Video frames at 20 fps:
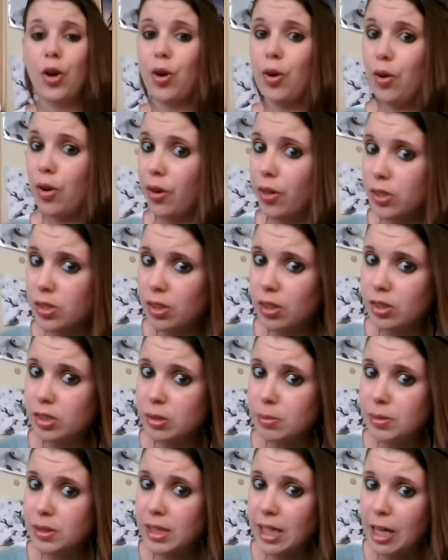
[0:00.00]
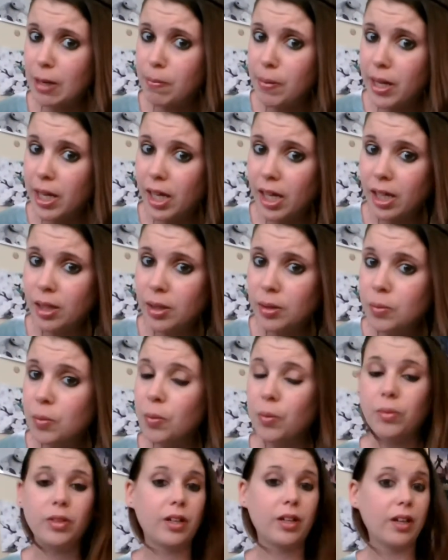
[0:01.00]
Not as awesome as K P.
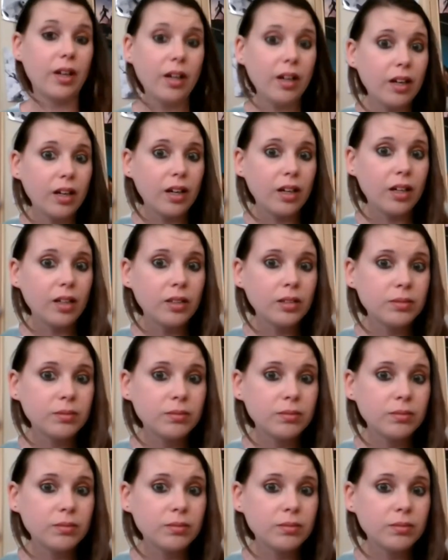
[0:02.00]
Nuh-uh.